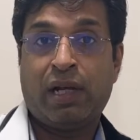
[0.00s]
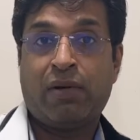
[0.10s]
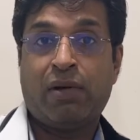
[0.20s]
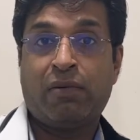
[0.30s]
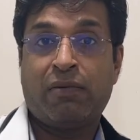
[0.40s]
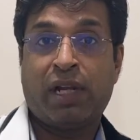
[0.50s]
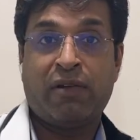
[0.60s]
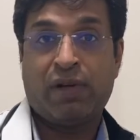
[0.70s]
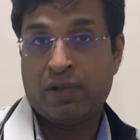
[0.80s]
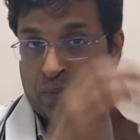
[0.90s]
or
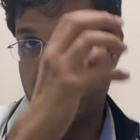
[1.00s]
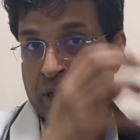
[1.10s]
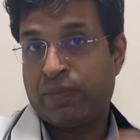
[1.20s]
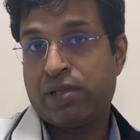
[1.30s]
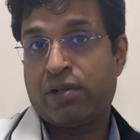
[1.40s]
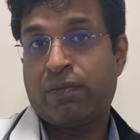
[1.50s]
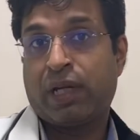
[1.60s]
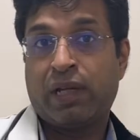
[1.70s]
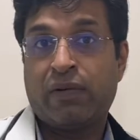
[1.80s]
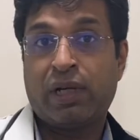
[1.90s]
whenever you put the patient on
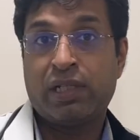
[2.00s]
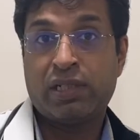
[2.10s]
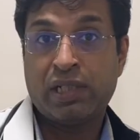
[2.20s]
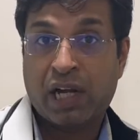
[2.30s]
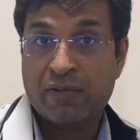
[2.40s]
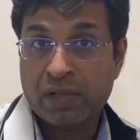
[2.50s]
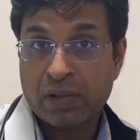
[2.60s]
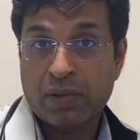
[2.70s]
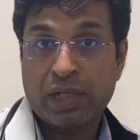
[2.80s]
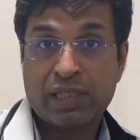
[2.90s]
mechanical ventilation, the
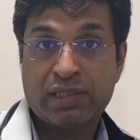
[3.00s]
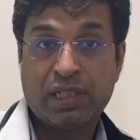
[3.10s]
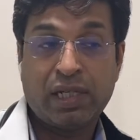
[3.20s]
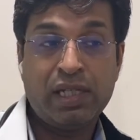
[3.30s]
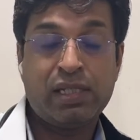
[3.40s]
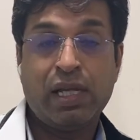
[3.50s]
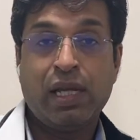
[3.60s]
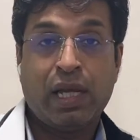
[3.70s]
afterload gets decreased